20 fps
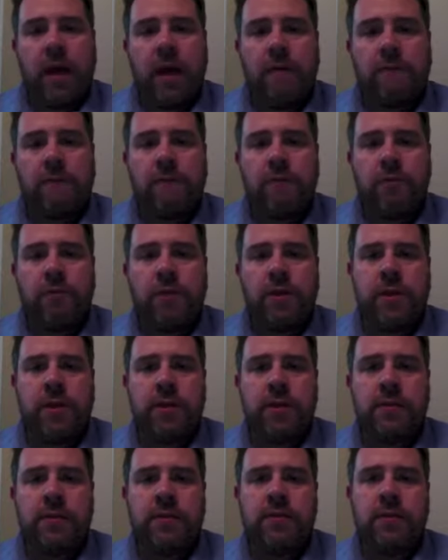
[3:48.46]
for
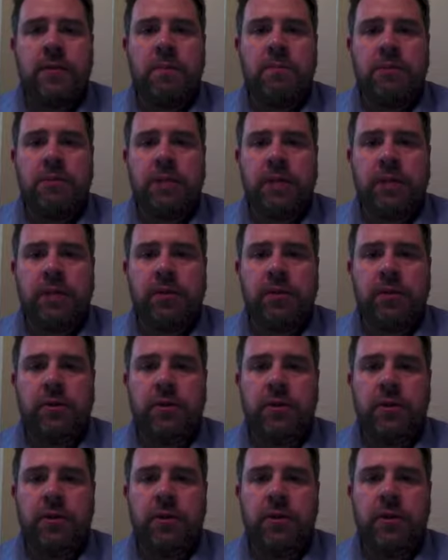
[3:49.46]
this
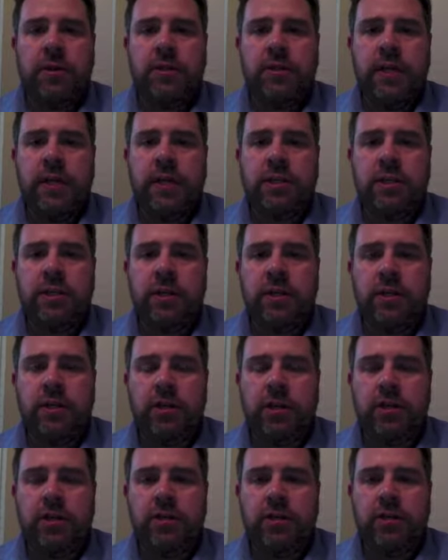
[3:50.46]
particular section
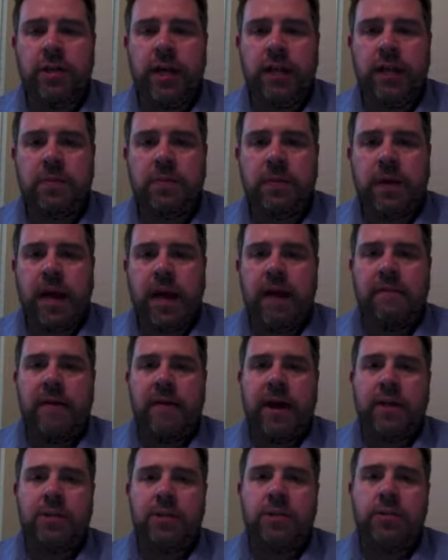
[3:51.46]
in your textbook, I've
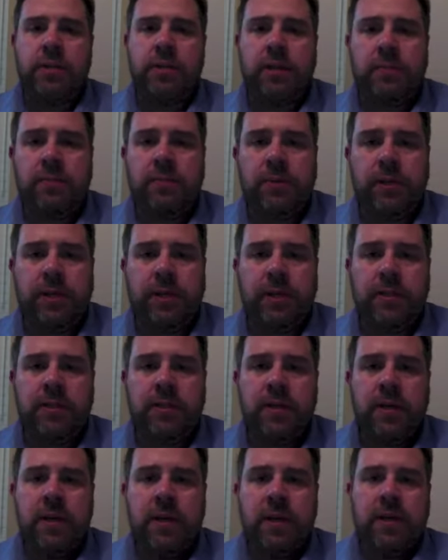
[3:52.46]
asked you to complete
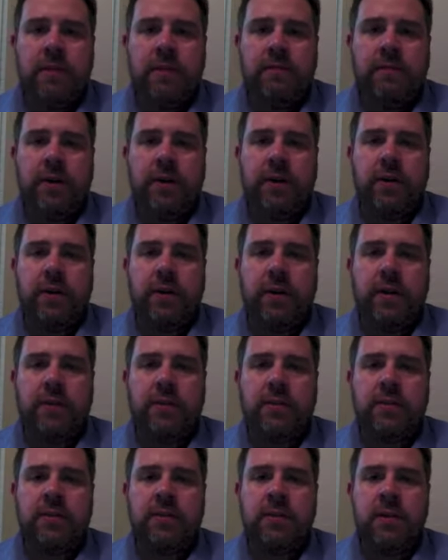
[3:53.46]
the
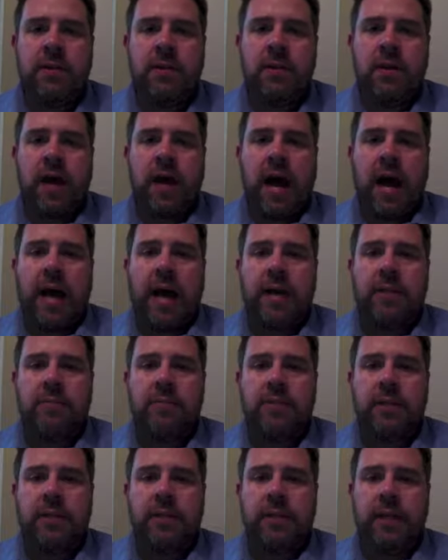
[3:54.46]
various
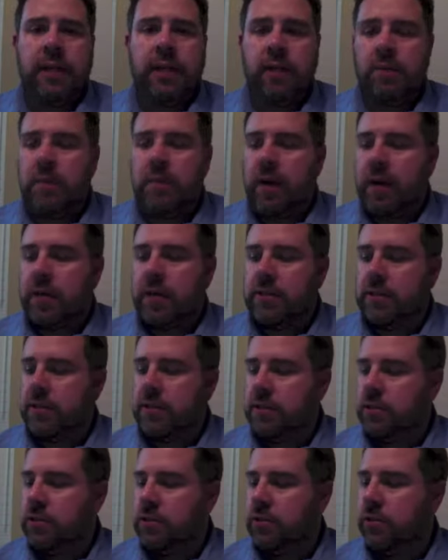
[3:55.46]
items in the yellow
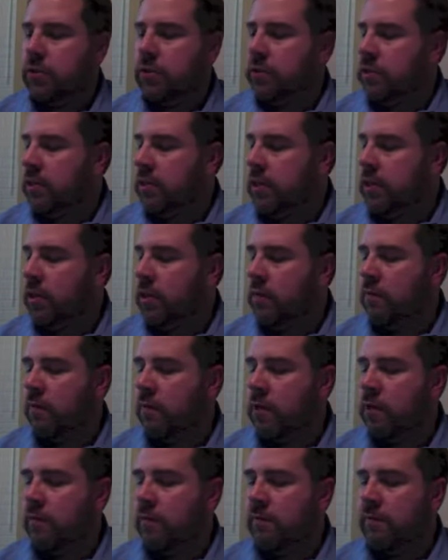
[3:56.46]
boxes. And so you'll see
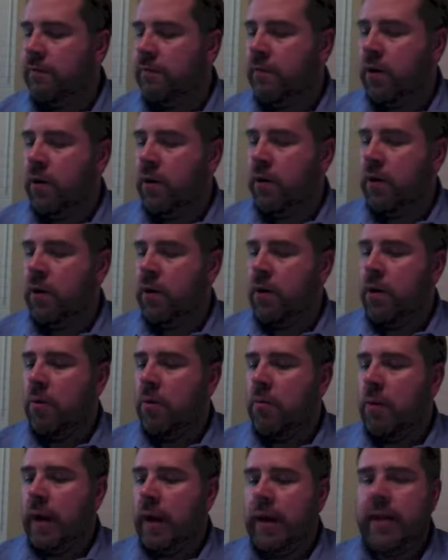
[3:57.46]
over on the far
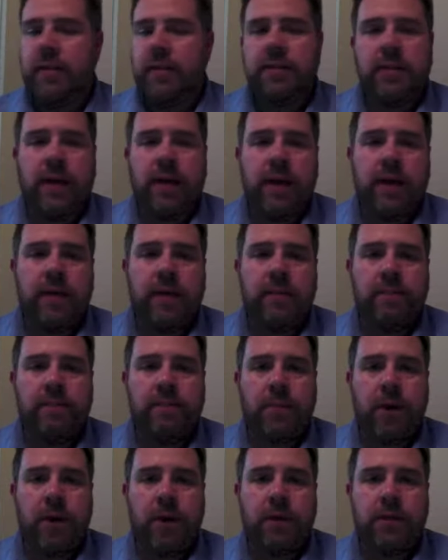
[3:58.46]
right hand side
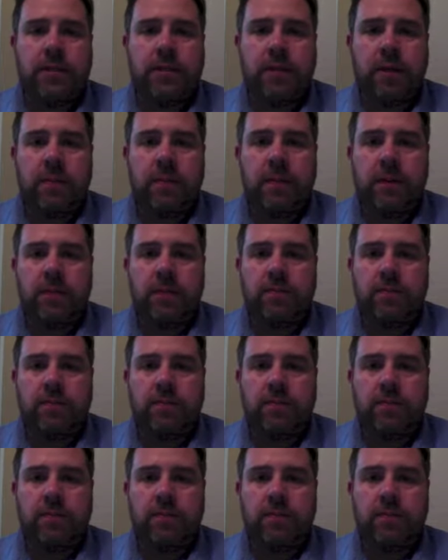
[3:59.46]
on Excel page